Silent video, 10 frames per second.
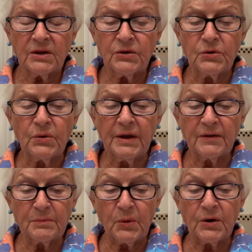You
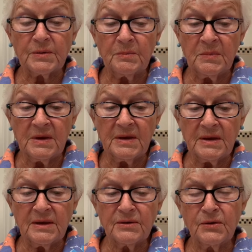have bought
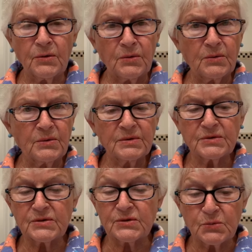me no
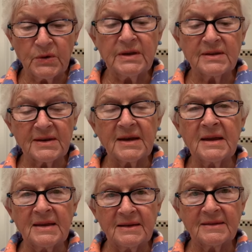sweet
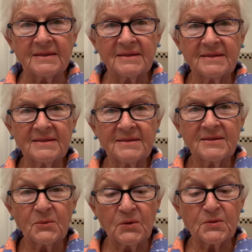cane
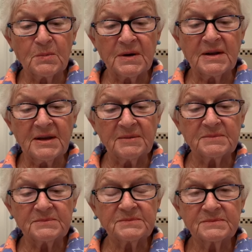with money,
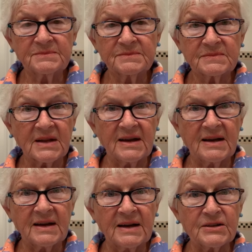
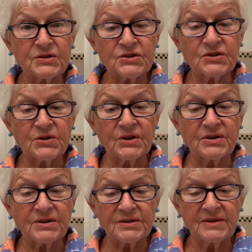ah,
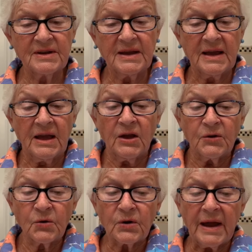sugar,
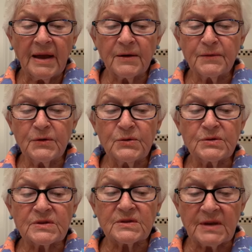nor have you
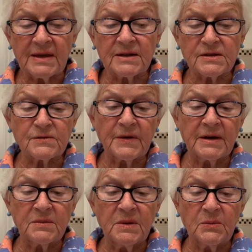
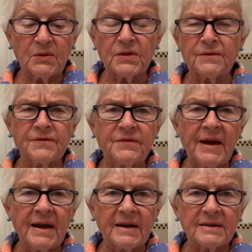satisfied me with the
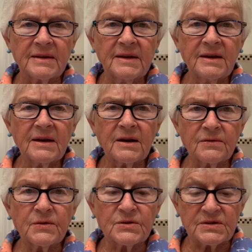fat
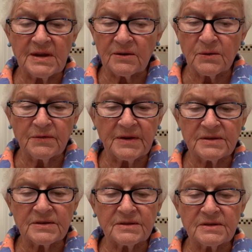of your
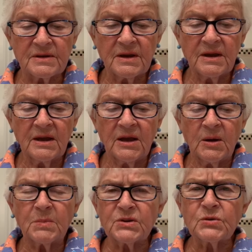sacrifices,
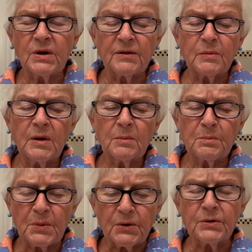but you have
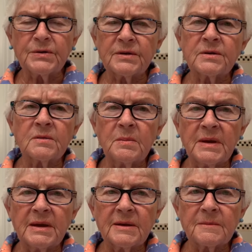burdened
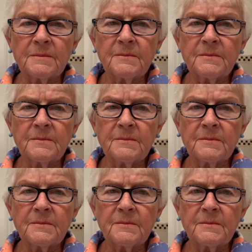me